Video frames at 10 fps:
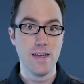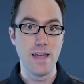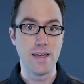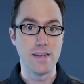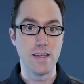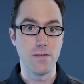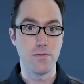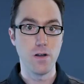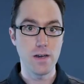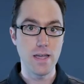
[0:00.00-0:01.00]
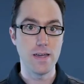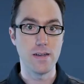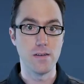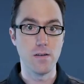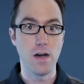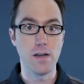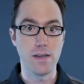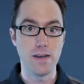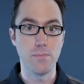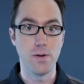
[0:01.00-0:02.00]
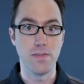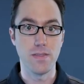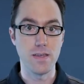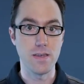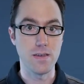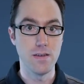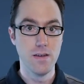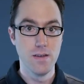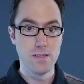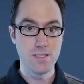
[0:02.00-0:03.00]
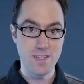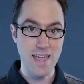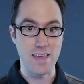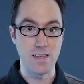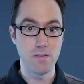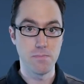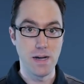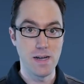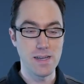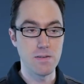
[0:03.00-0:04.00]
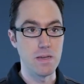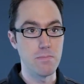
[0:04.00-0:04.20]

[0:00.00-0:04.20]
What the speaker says: and have gone ahead and hung it up on the stand behind me.